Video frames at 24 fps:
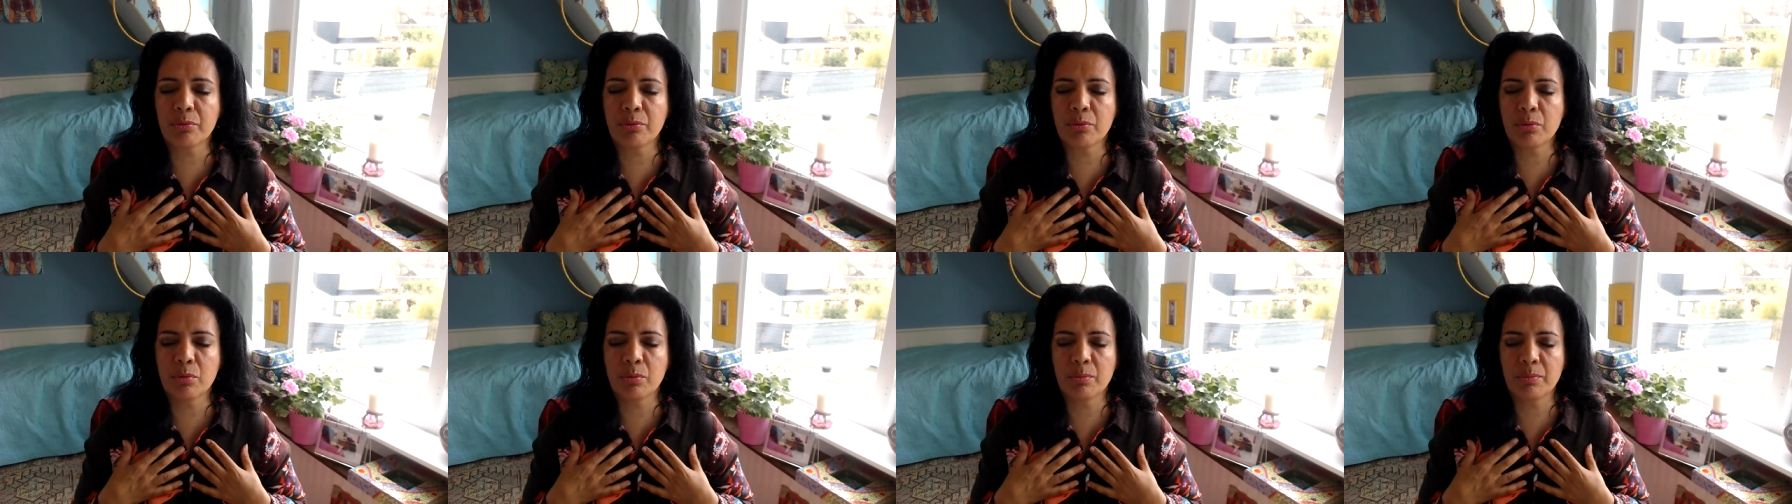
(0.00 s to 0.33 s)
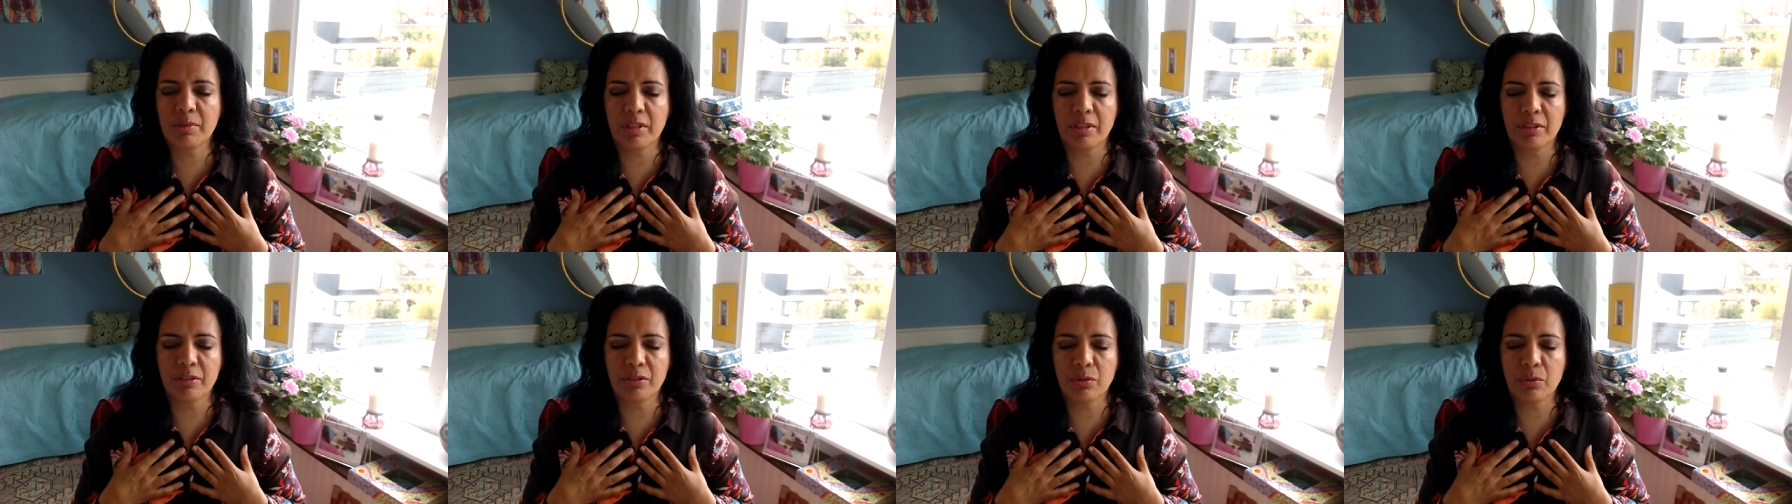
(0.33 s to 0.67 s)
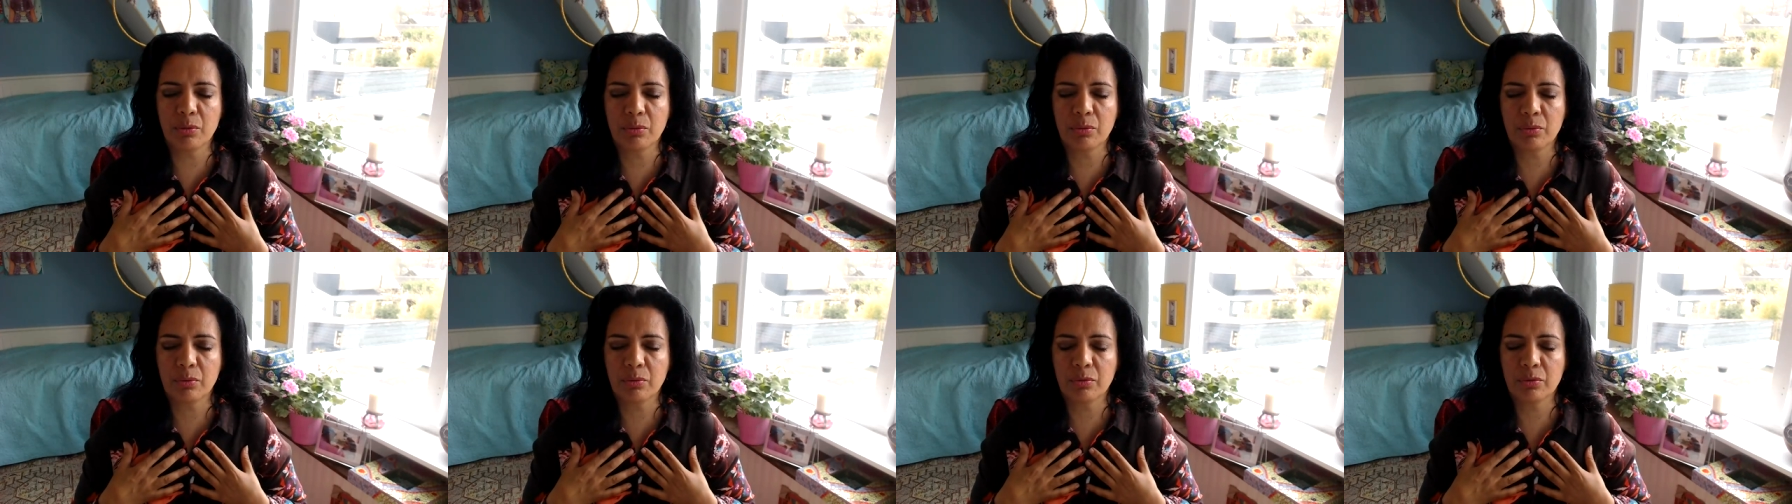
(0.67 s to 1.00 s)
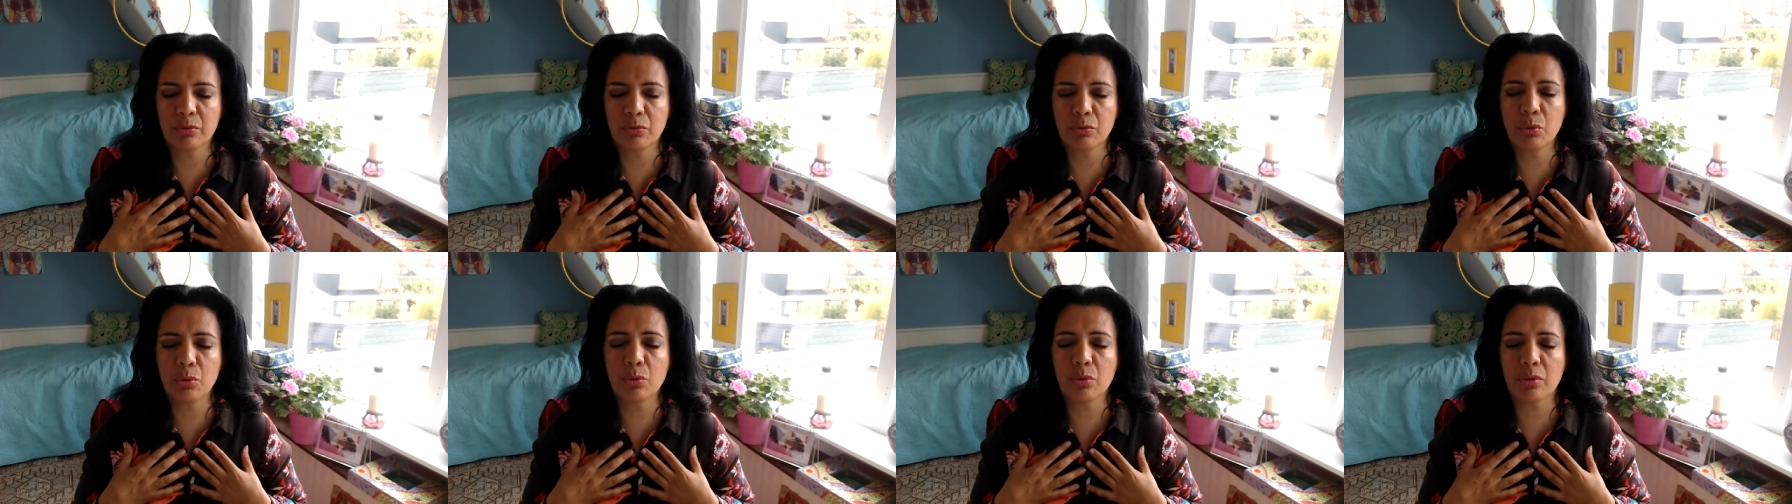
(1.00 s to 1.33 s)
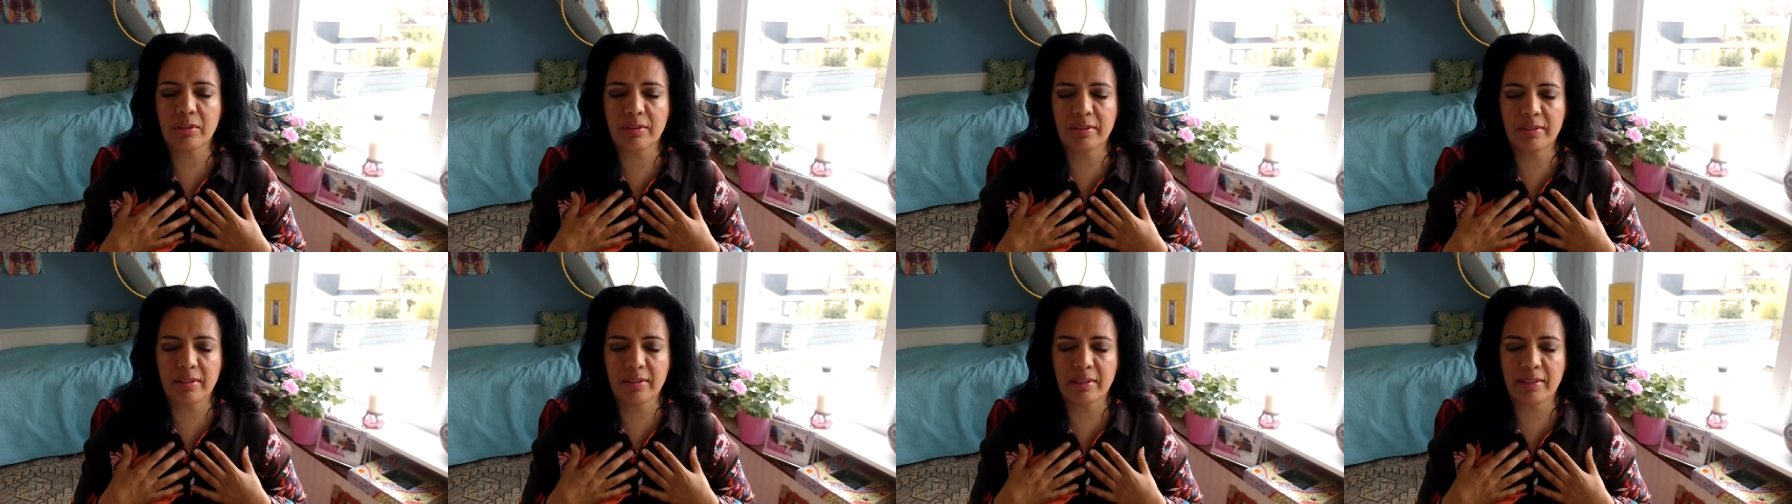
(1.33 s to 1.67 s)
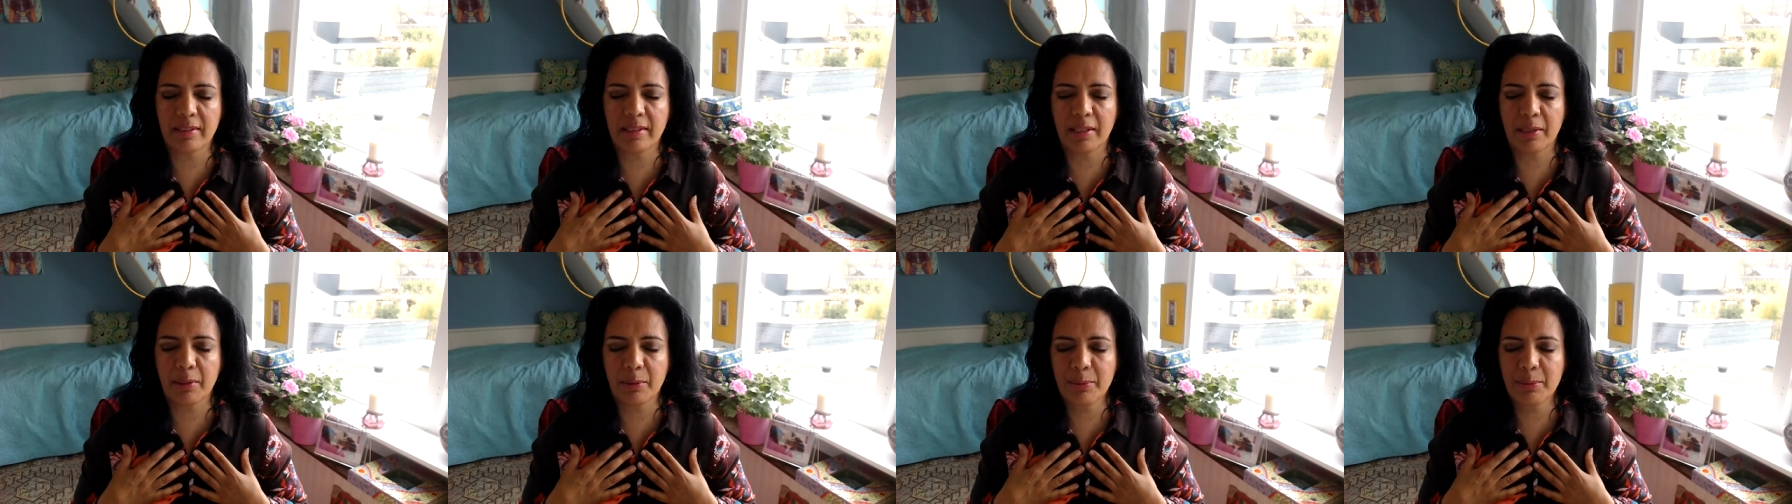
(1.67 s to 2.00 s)
room than you took
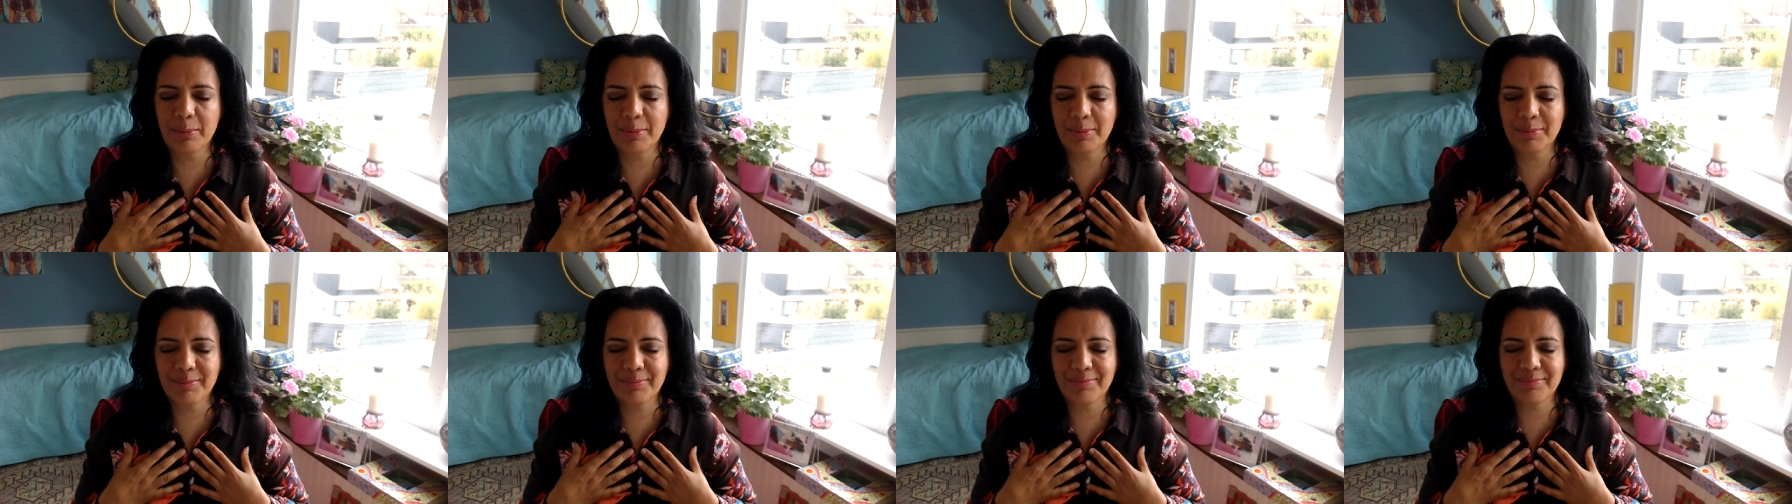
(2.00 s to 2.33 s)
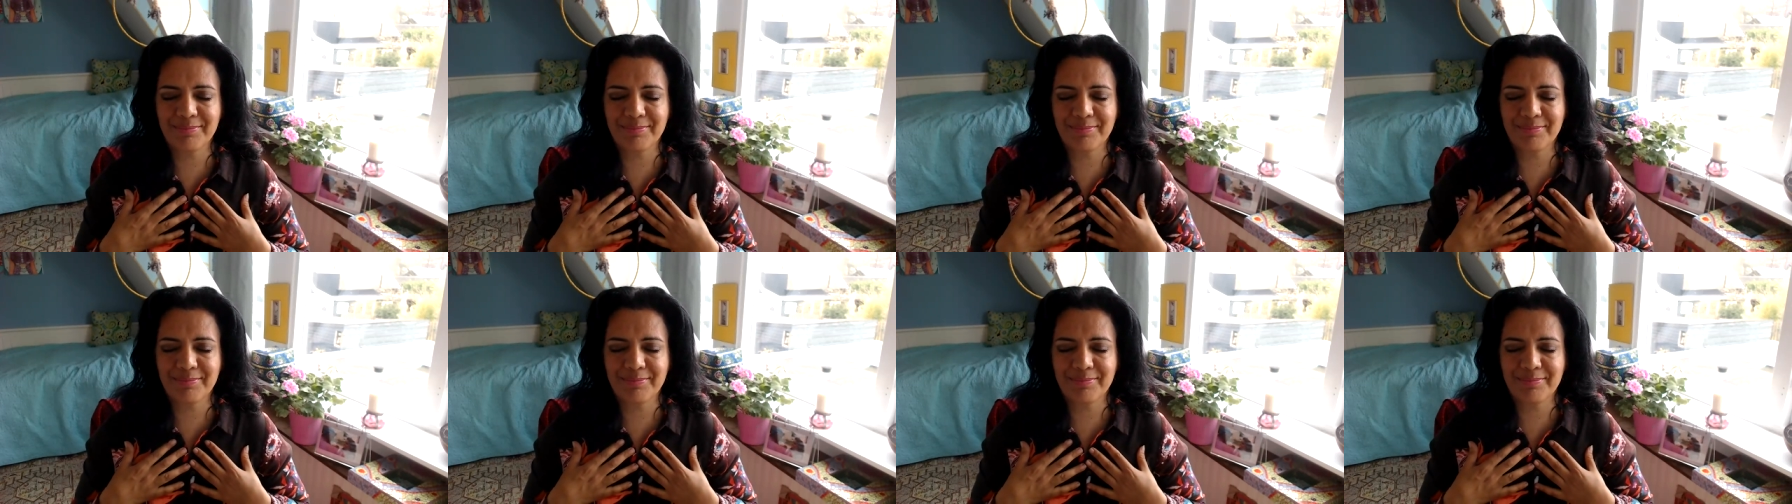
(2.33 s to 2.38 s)
until now.